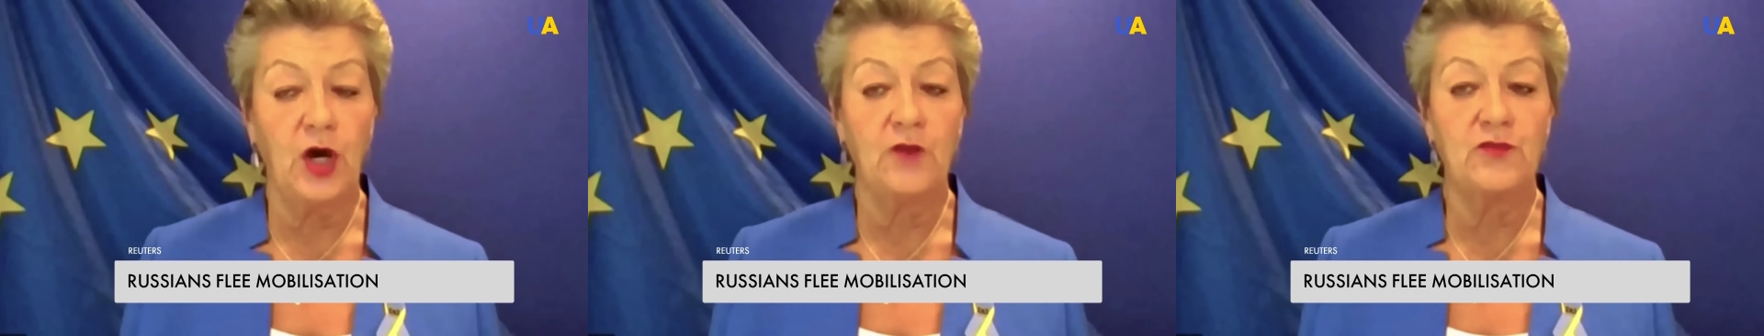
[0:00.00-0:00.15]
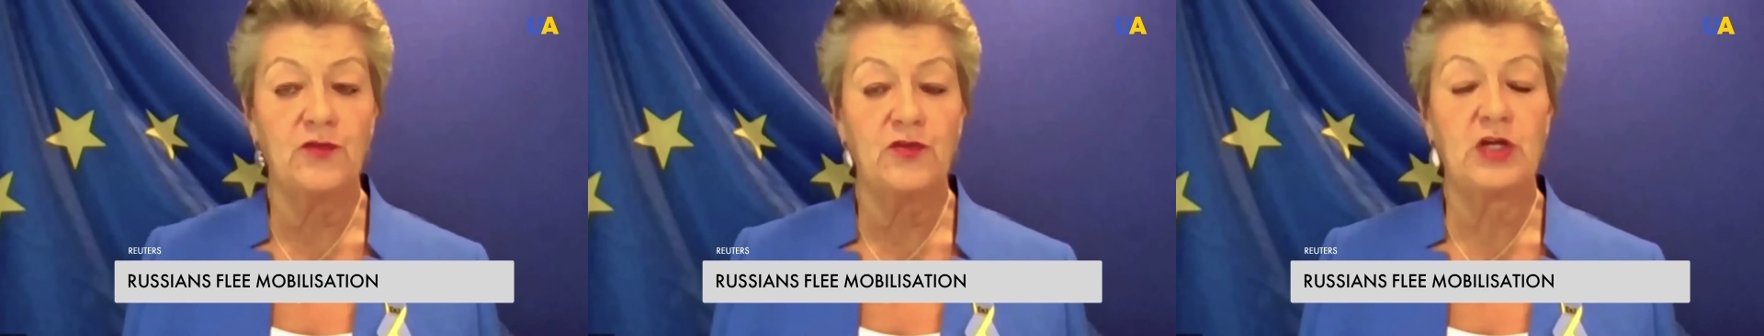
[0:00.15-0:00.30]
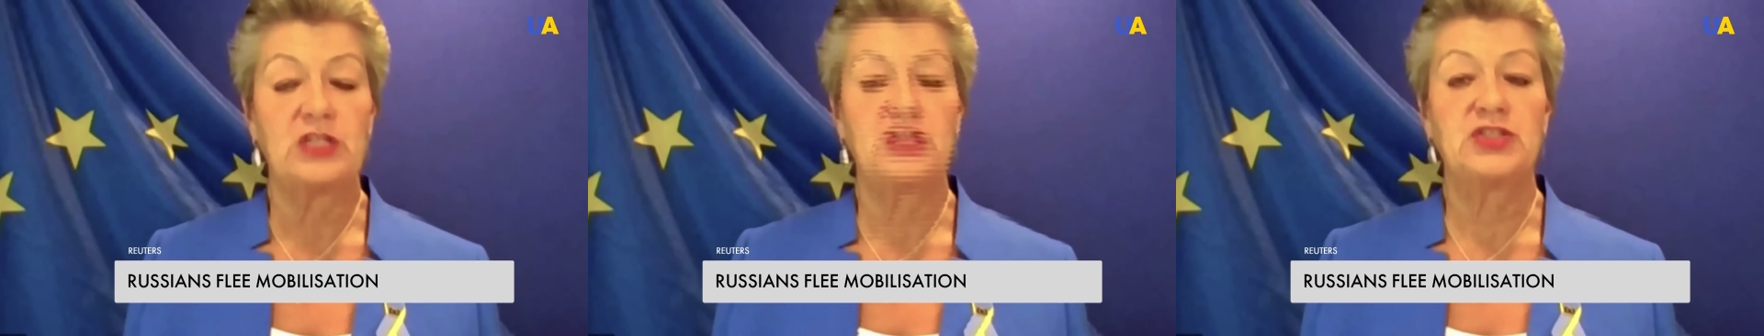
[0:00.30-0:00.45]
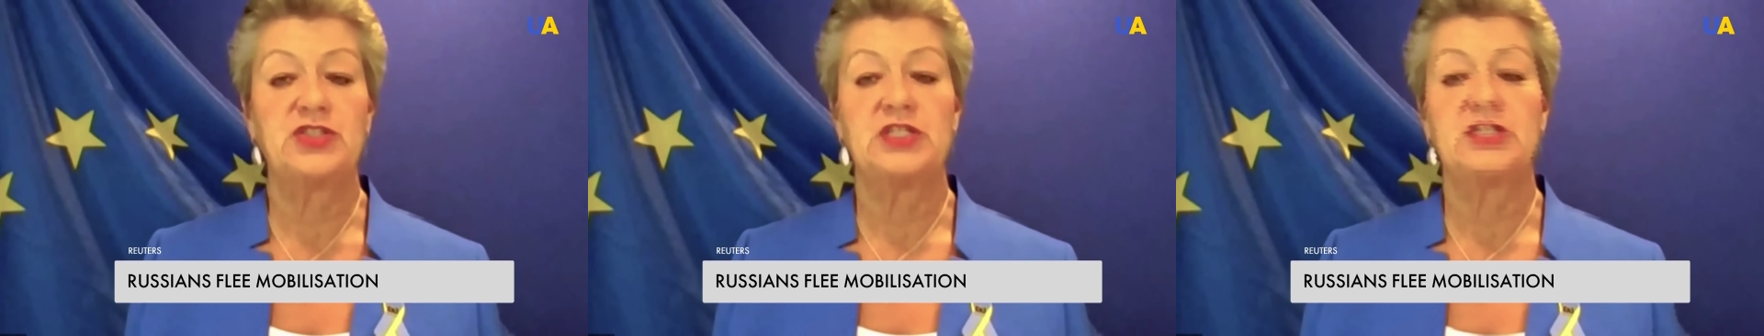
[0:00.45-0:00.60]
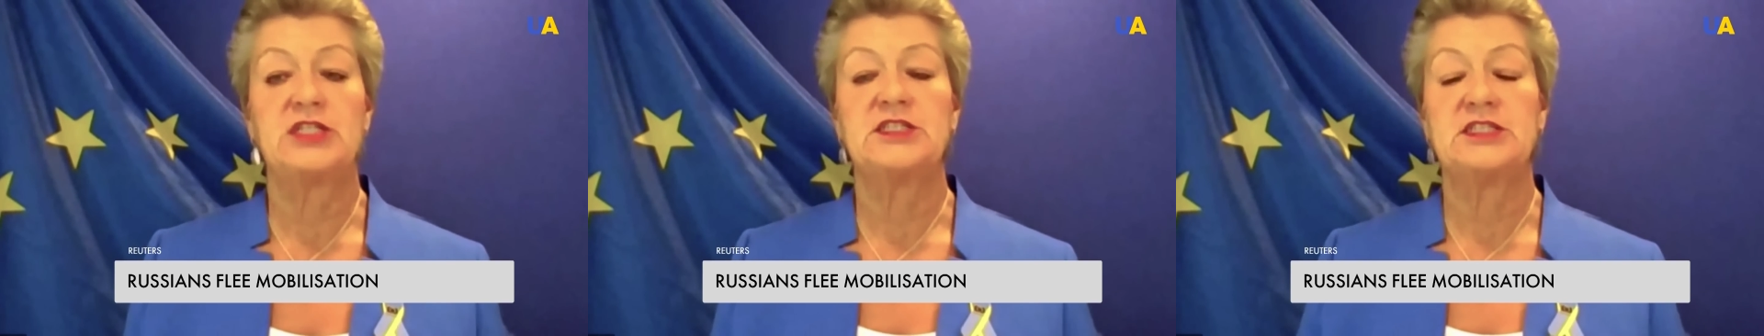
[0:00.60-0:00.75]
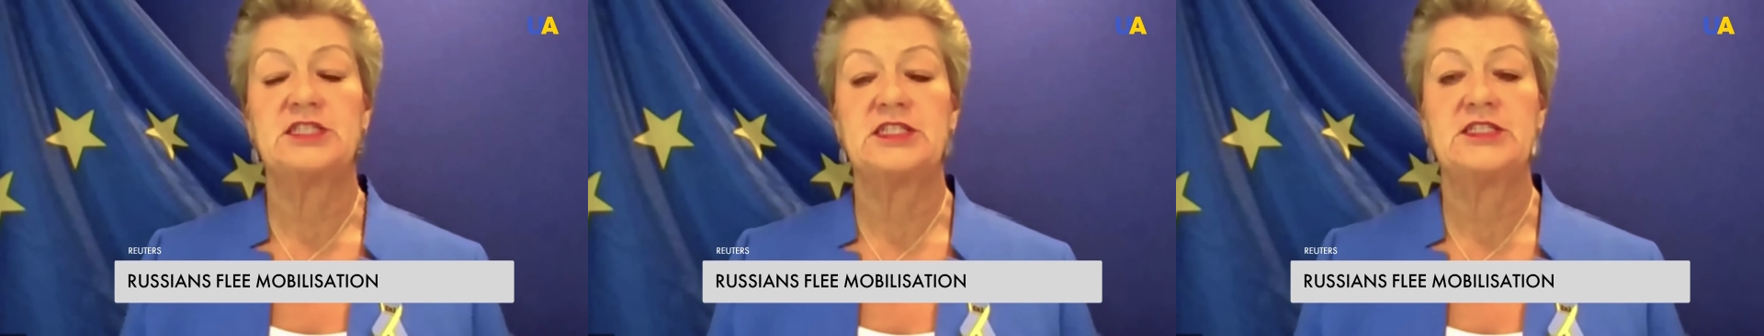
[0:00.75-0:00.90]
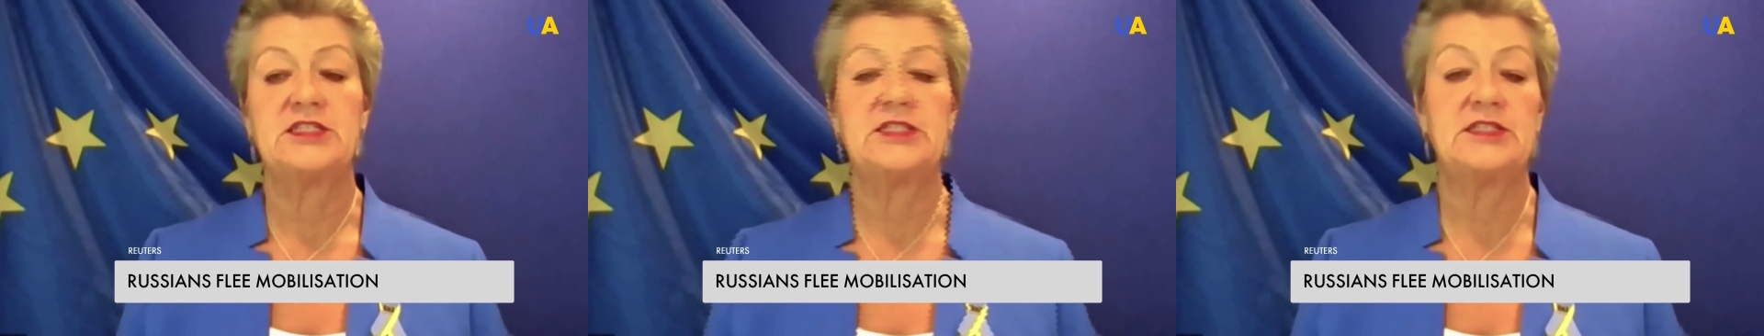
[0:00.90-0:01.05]
of Russian
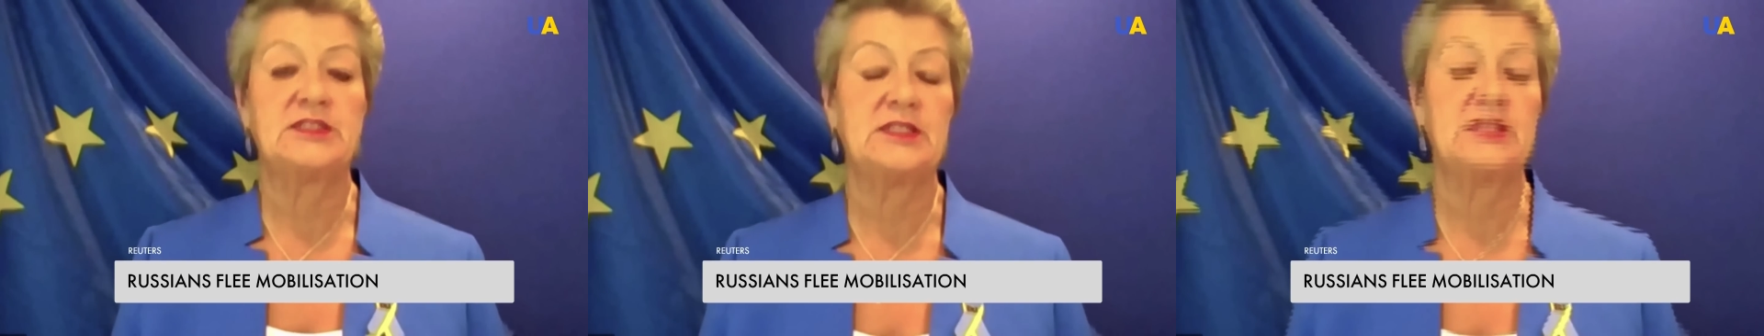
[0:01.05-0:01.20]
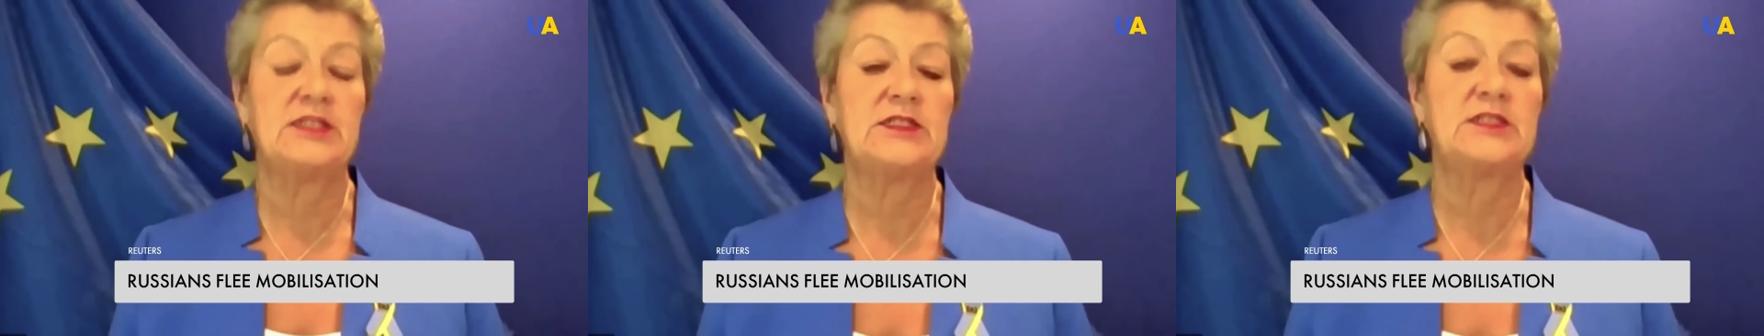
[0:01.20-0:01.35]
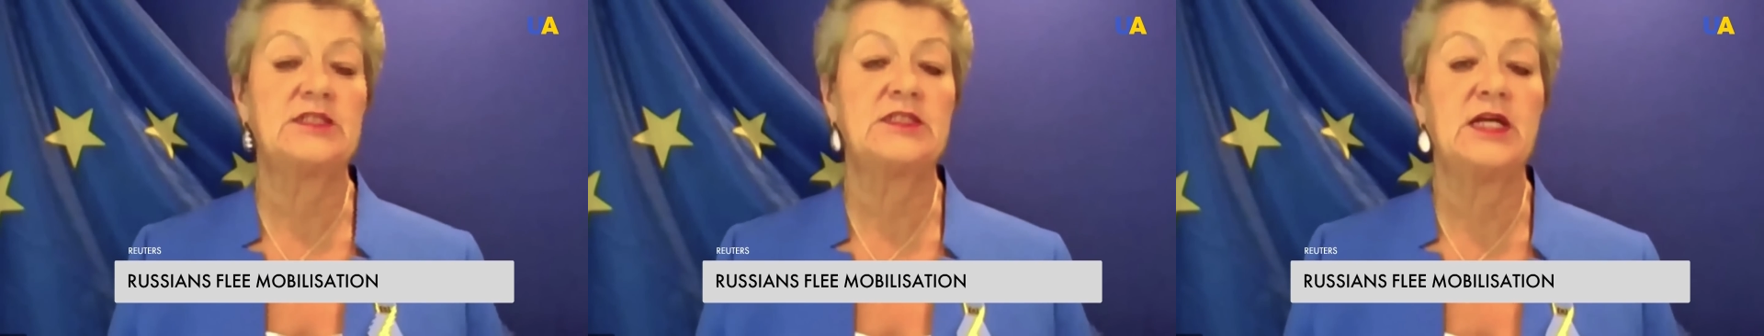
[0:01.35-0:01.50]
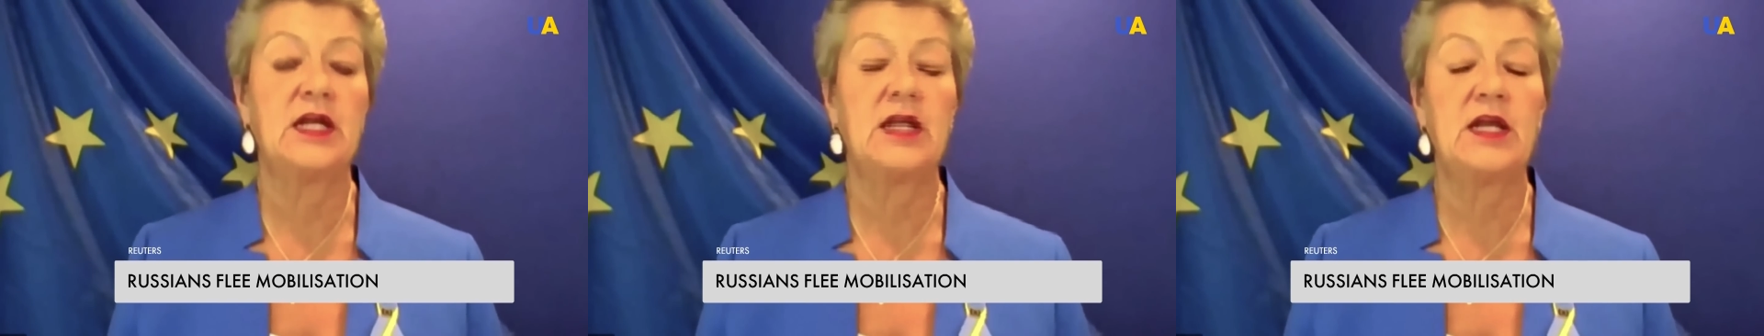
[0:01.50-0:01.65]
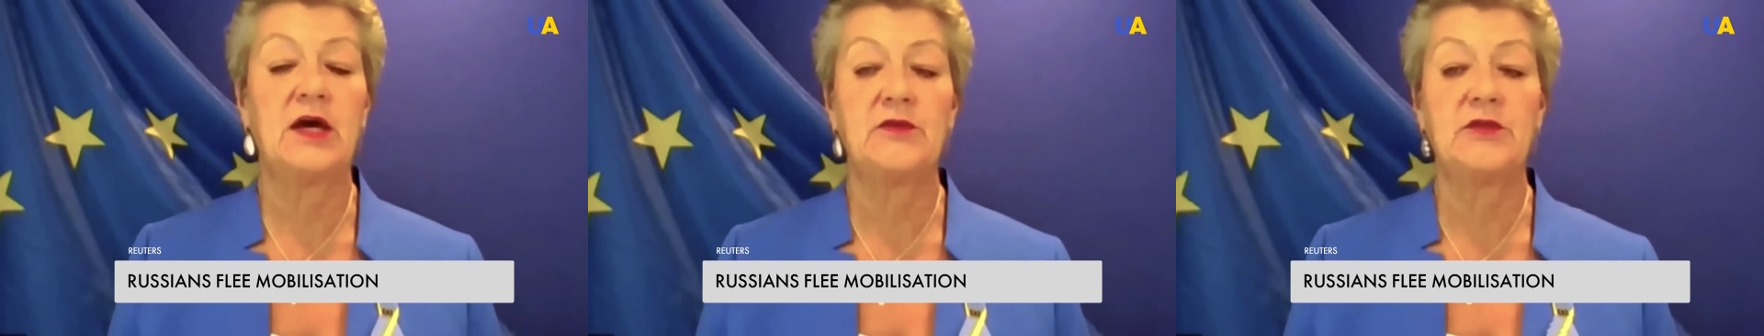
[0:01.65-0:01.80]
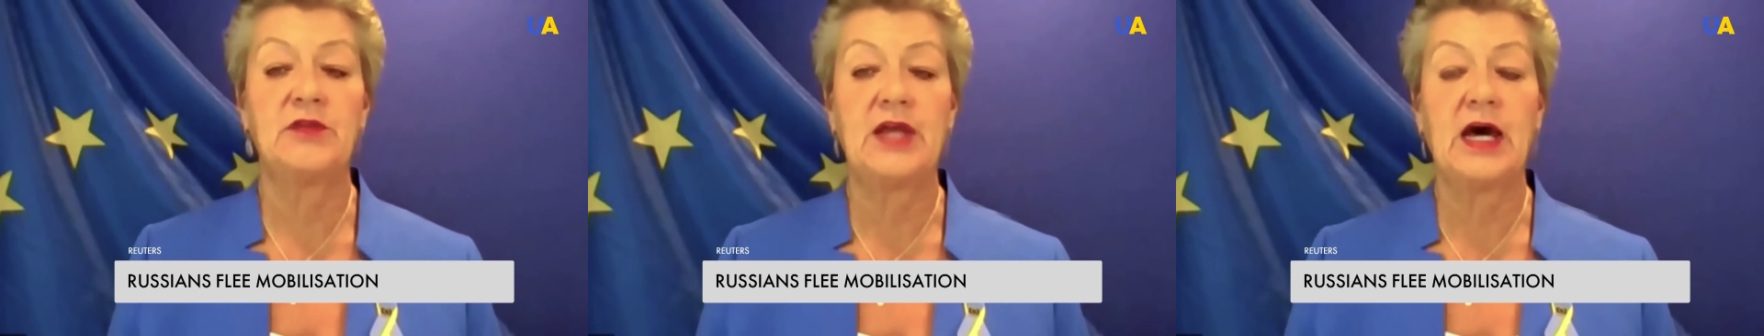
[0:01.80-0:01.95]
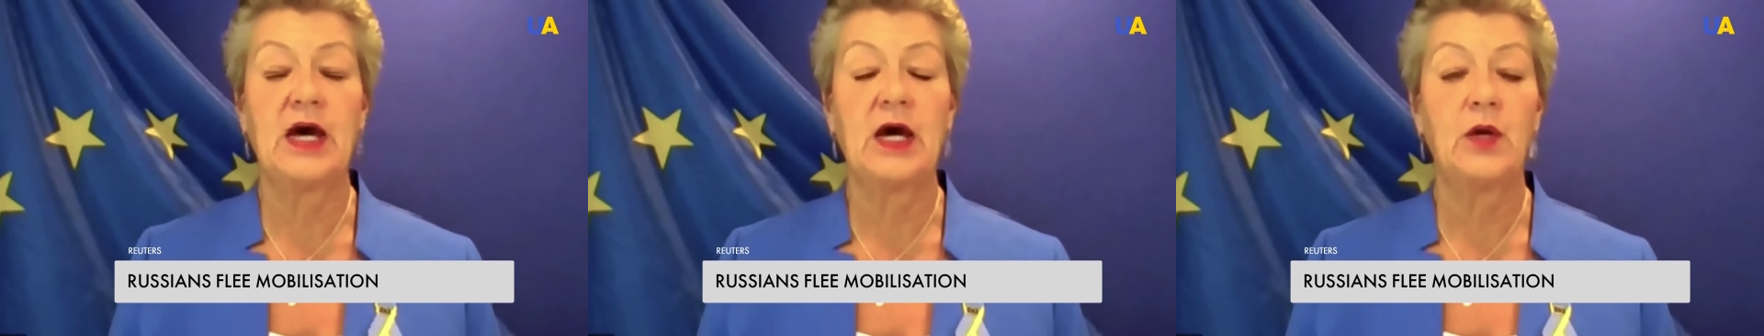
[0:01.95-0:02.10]
citizens that
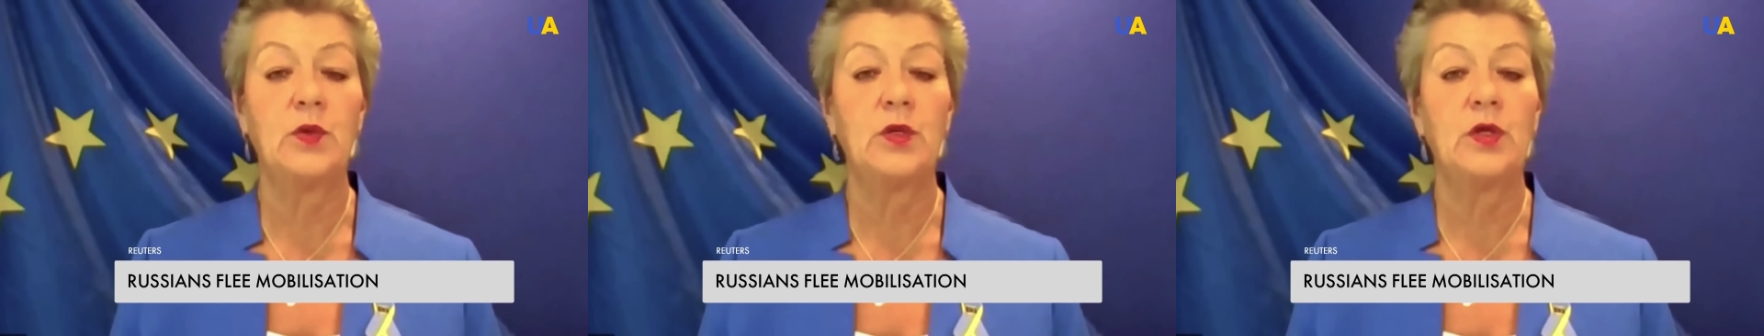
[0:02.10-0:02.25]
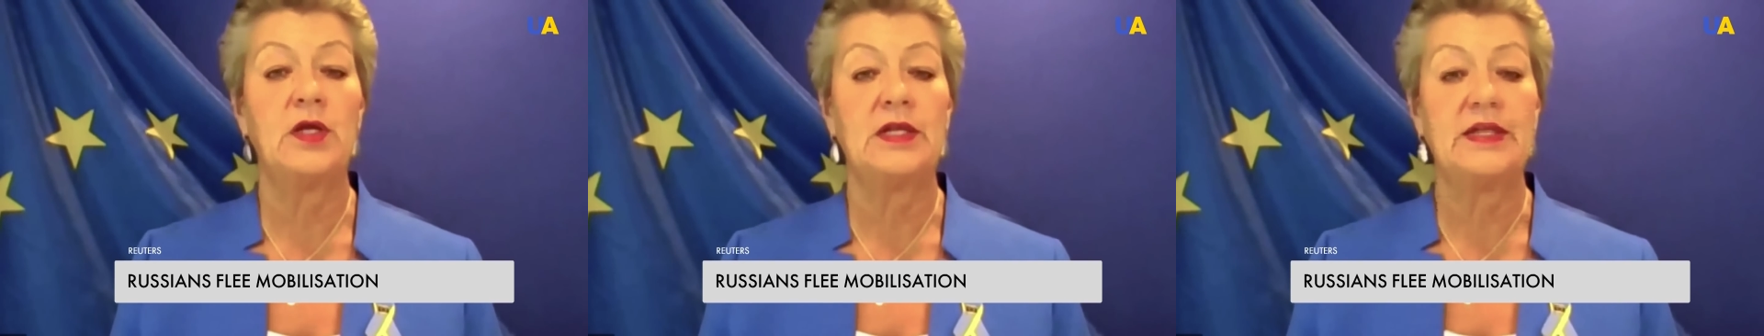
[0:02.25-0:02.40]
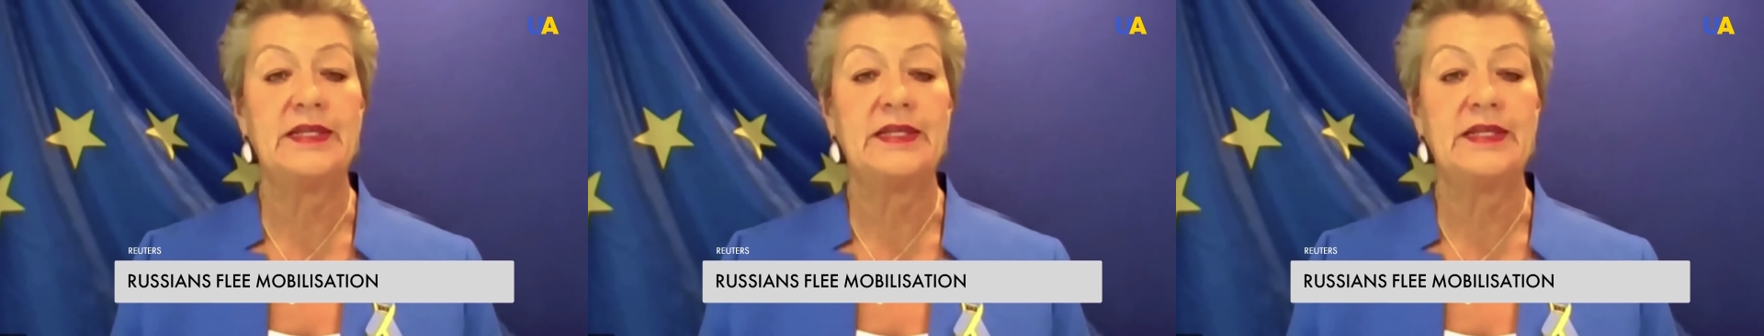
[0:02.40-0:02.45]
are now